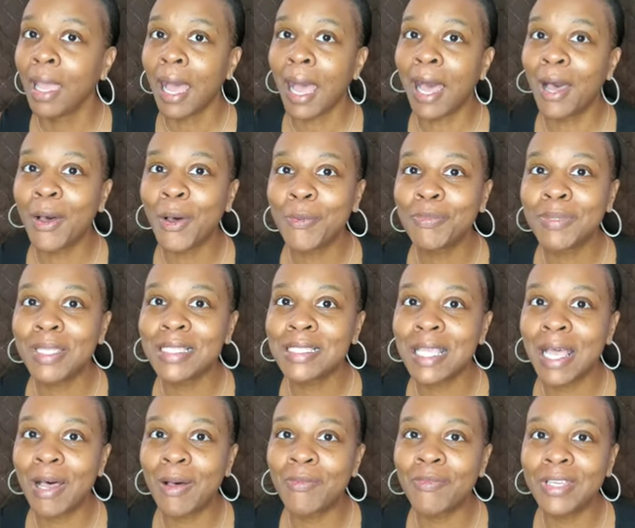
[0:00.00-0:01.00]
I hope this
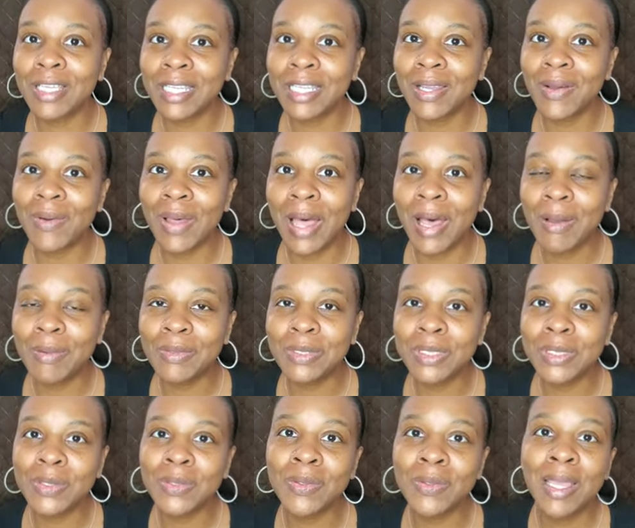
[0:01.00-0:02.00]
help video helps
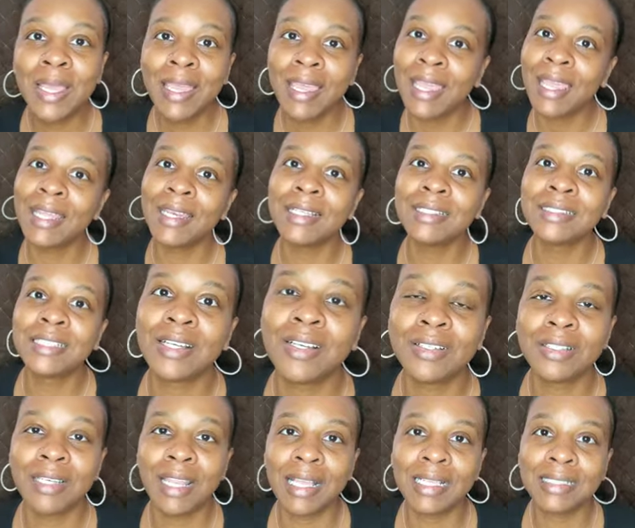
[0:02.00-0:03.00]
you. And until
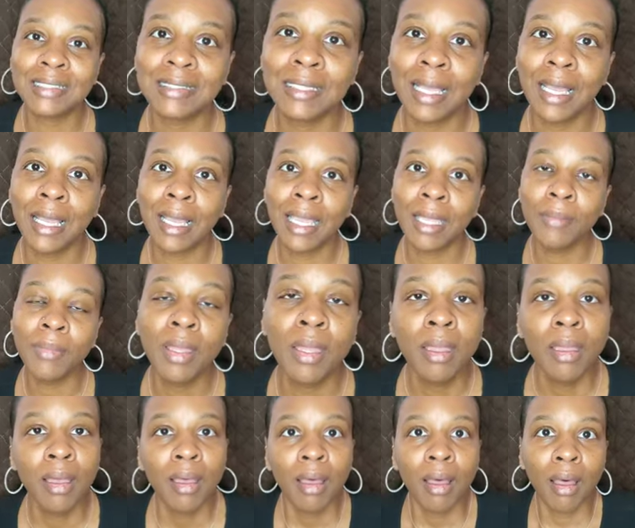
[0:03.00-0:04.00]
next time,
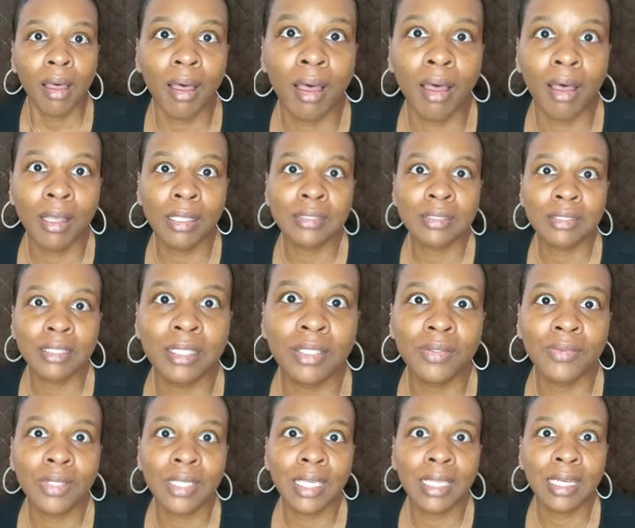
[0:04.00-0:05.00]
uh, see
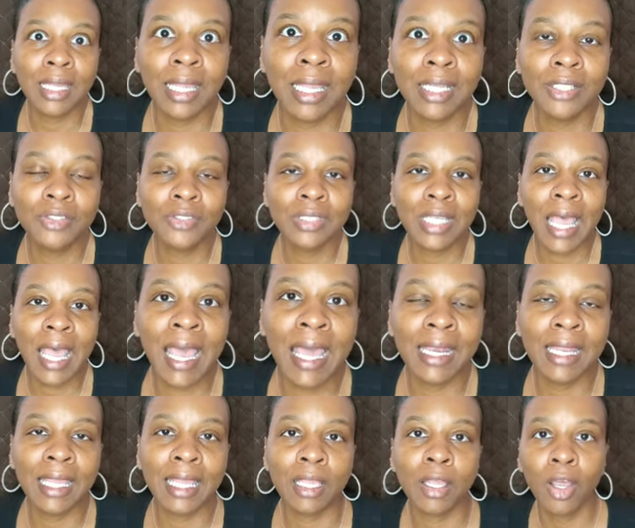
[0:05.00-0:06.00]
you again at Andrew's
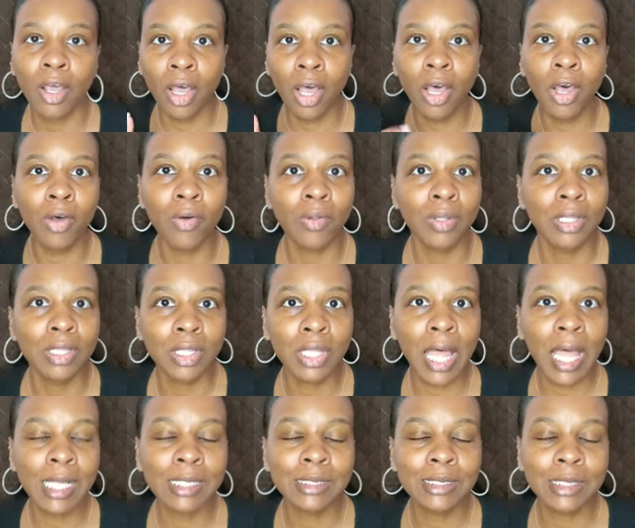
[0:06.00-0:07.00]
Attic. Oh,
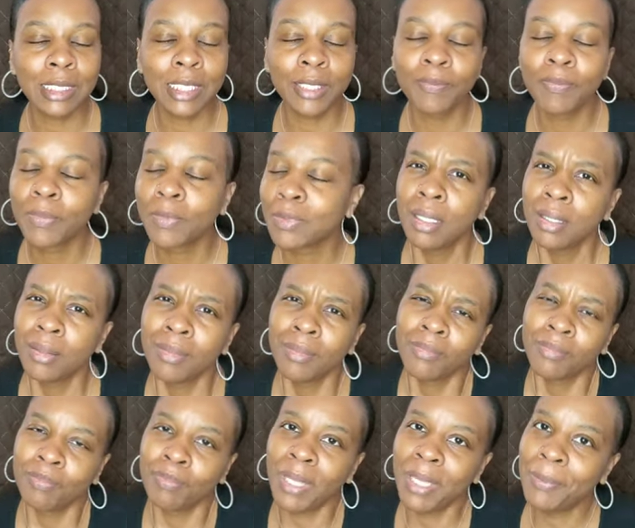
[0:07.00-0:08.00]
lastly,
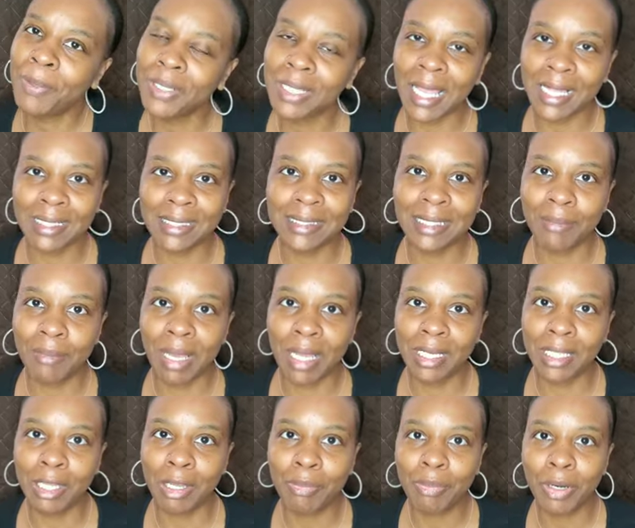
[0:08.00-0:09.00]
be polite to
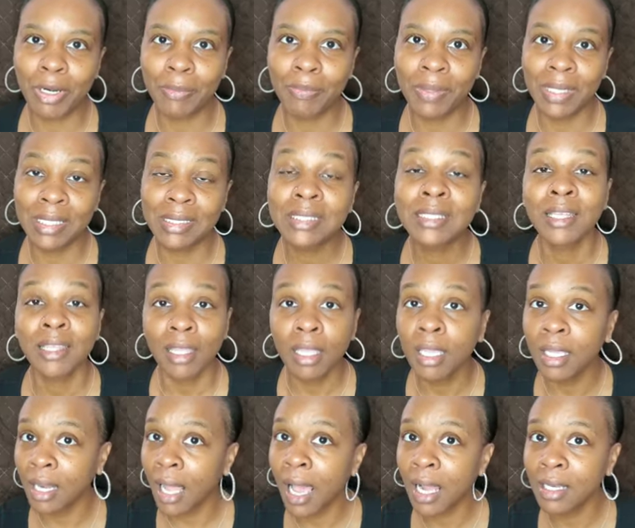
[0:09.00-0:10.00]
somebody on purpose.
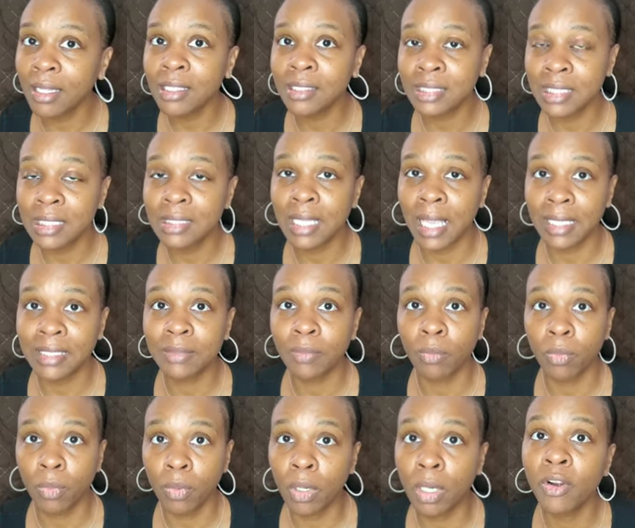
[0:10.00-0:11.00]
It honestly takes
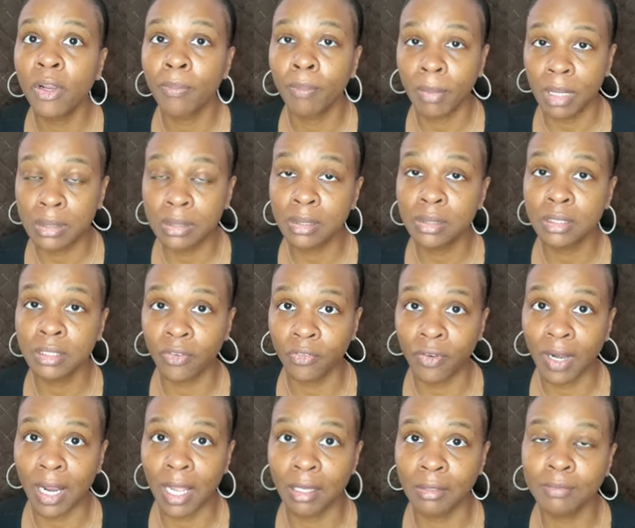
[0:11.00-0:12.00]
more muscles to
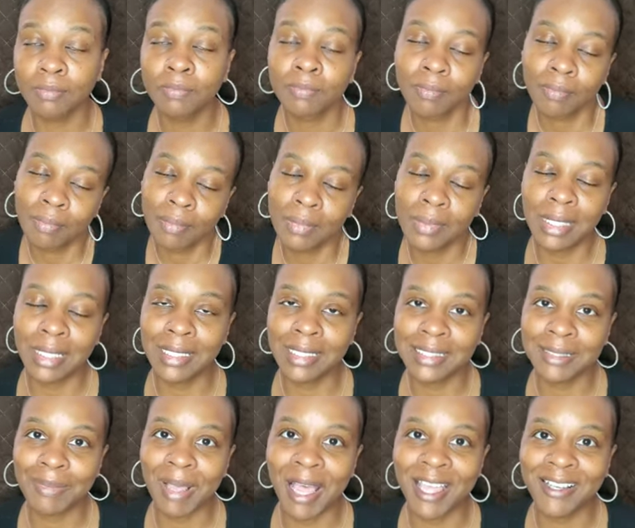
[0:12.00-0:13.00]
frown than to
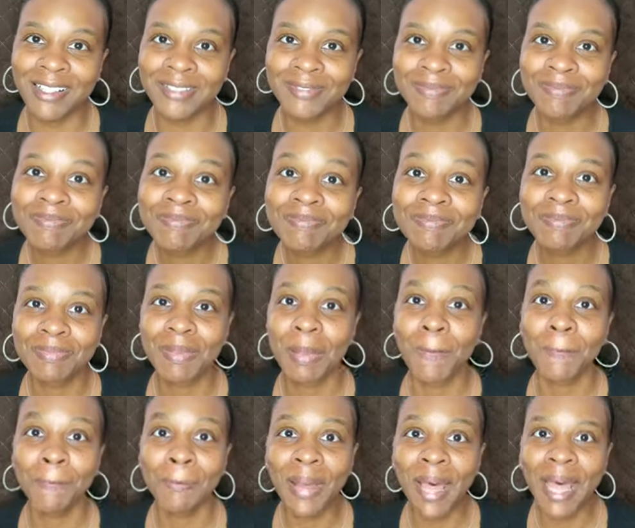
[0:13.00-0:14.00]
smile.
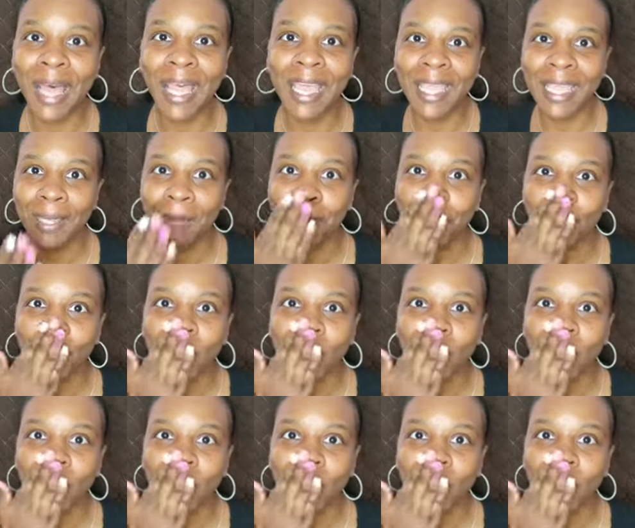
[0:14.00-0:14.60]
Bye.